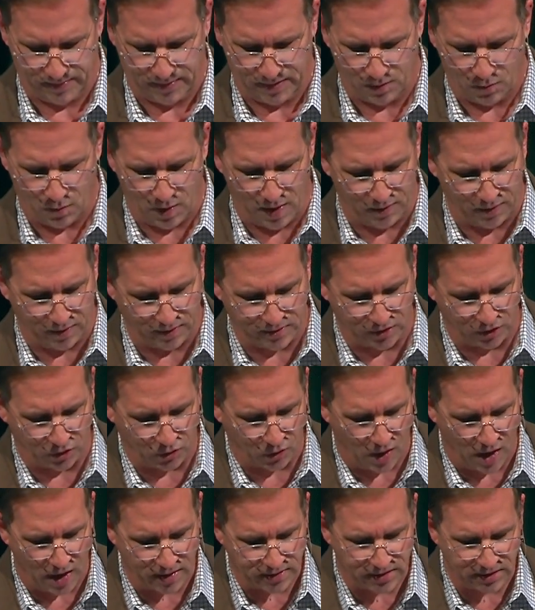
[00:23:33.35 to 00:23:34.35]
Whether it's
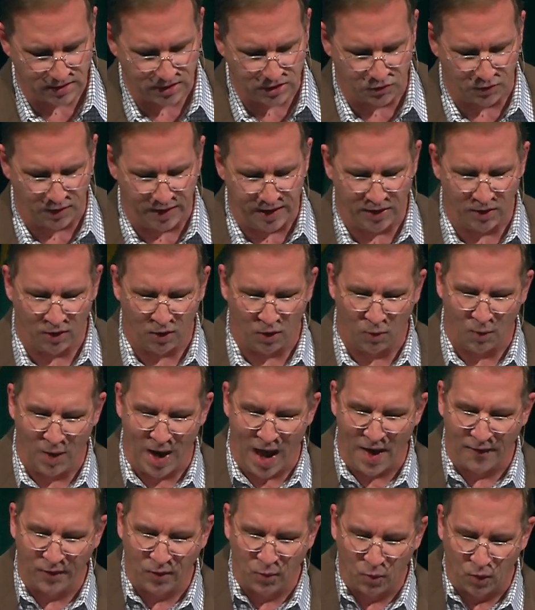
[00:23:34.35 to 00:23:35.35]
across the street or
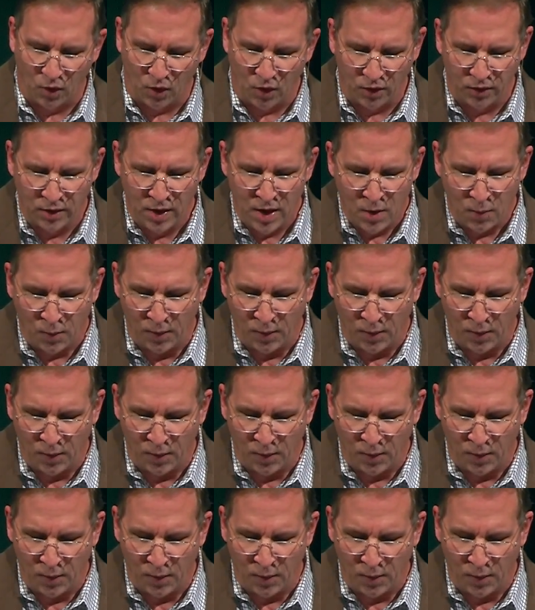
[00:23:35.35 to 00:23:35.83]
around the world,